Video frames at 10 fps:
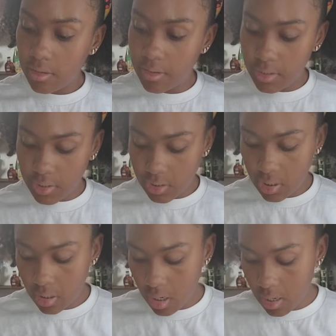this
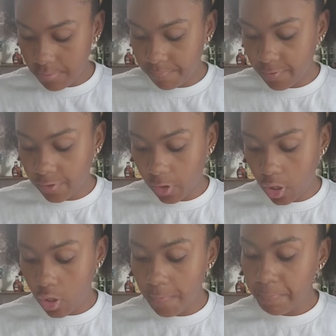
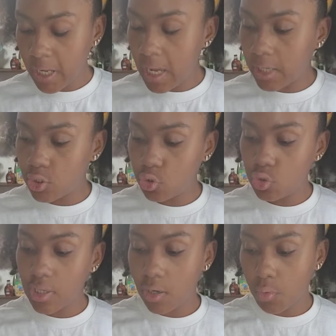fall, I told you
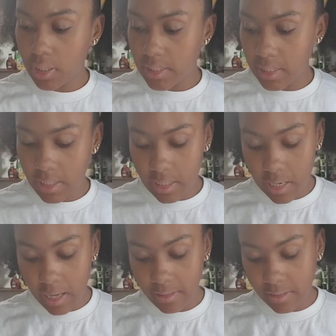that I wanted to
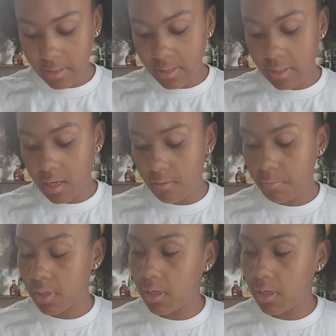connect some,